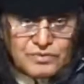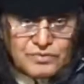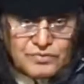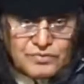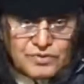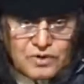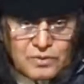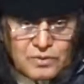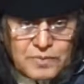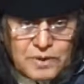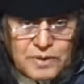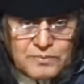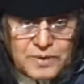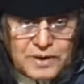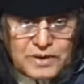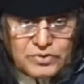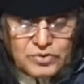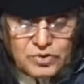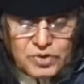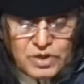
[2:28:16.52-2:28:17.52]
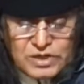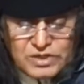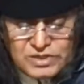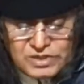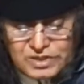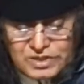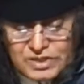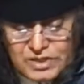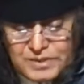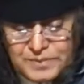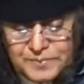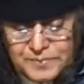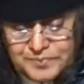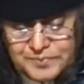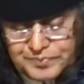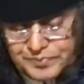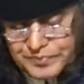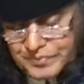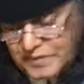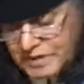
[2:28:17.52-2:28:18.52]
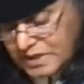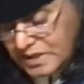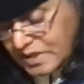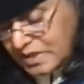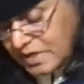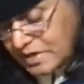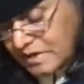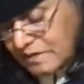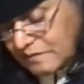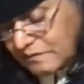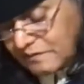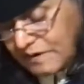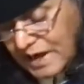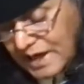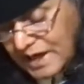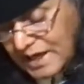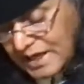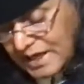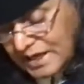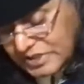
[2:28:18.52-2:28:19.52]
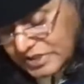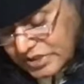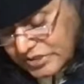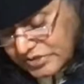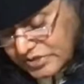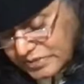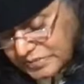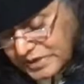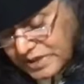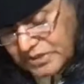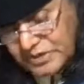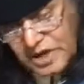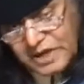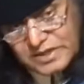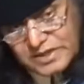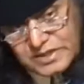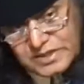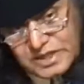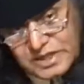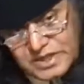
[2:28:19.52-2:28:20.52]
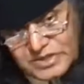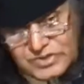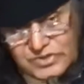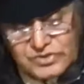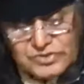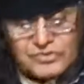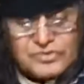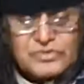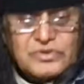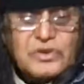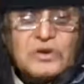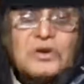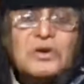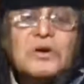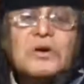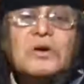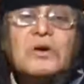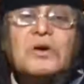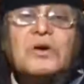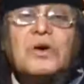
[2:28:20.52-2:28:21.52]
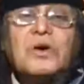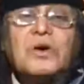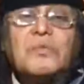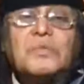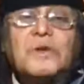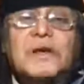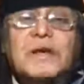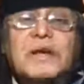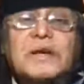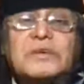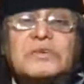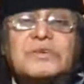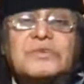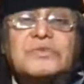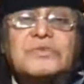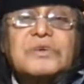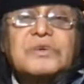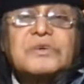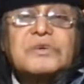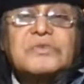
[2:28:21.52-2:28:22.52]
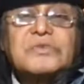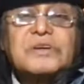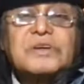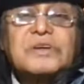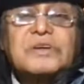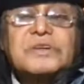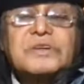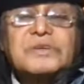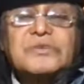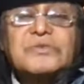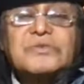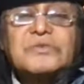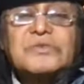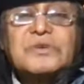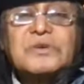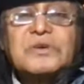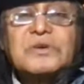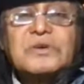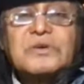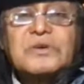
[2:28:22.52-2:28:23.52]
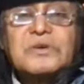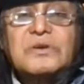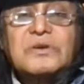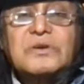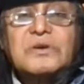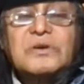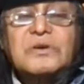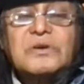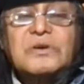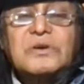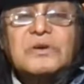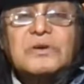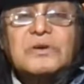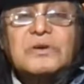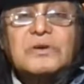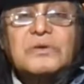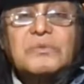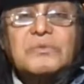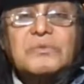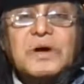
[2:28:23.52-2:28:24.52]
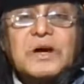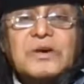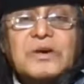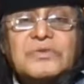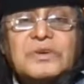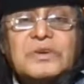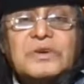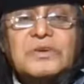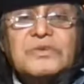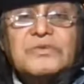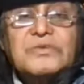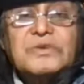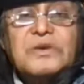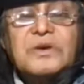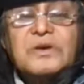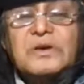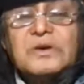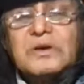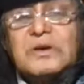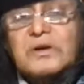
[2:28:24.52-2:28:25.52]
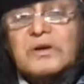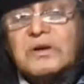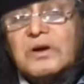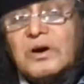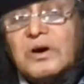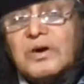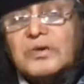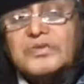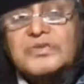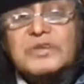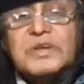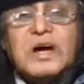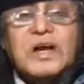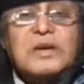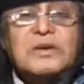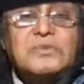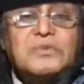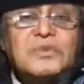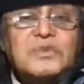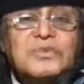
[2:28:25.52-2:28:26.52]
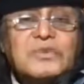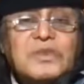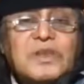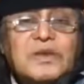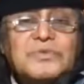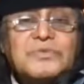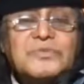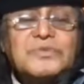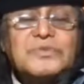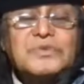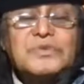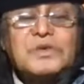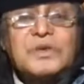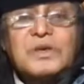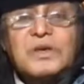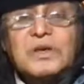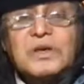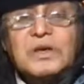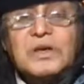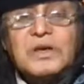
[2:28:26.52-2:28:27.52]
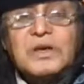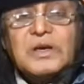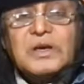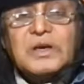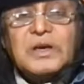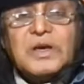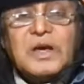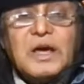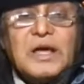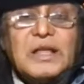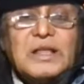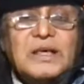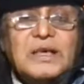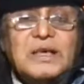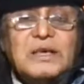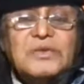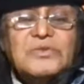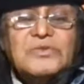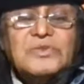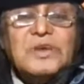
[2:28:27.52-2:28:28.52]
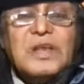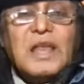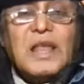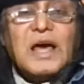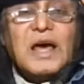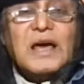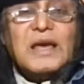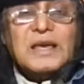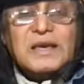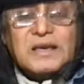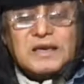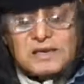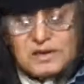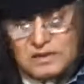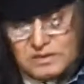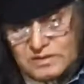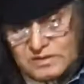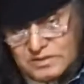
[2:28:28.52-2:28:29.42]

for perpetuating violations of the United Nations obligations and treaties, because he is hostile to Muslims and he is delaying